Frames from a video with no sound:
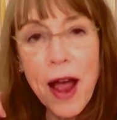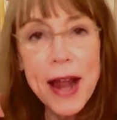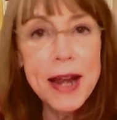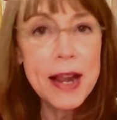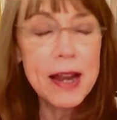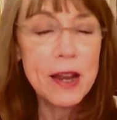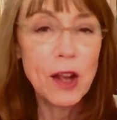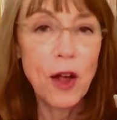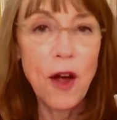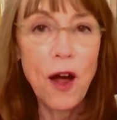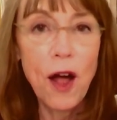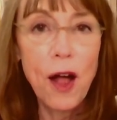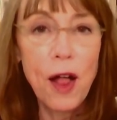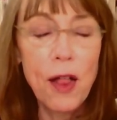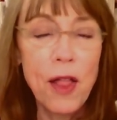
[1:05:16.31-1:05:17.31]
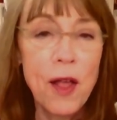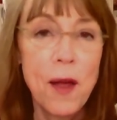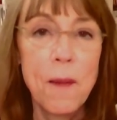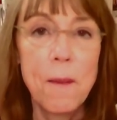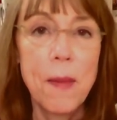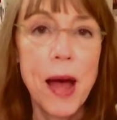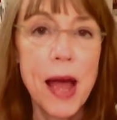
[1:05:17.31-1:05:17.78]
I need to call
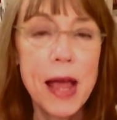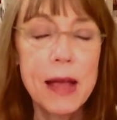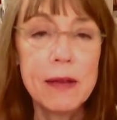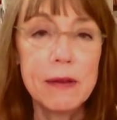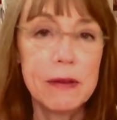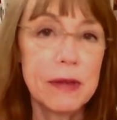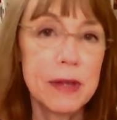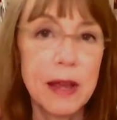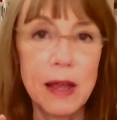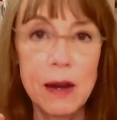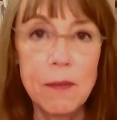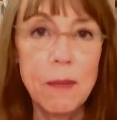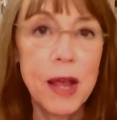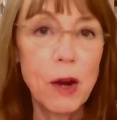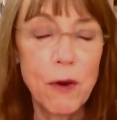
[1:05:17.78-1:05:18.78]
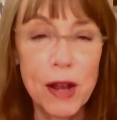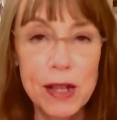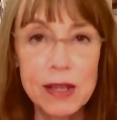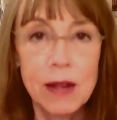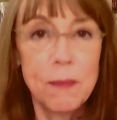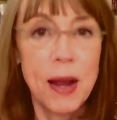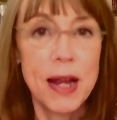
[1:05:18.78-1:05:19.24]
my son, my
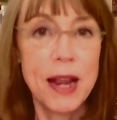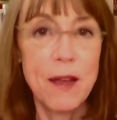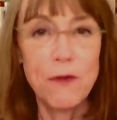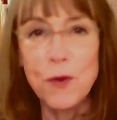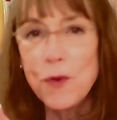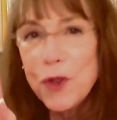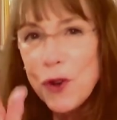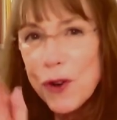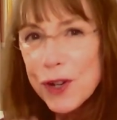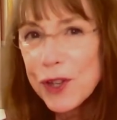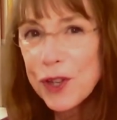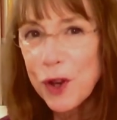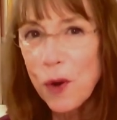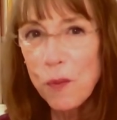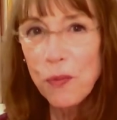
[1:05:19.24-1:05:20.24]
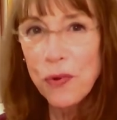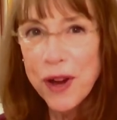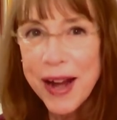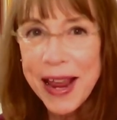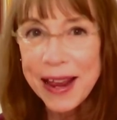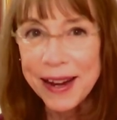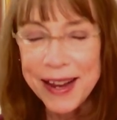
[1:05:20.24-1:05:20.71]
grandson, my nephew. You're so
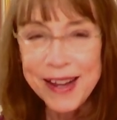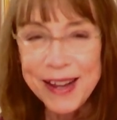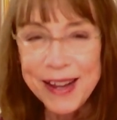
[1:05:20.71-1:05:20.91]
pretty.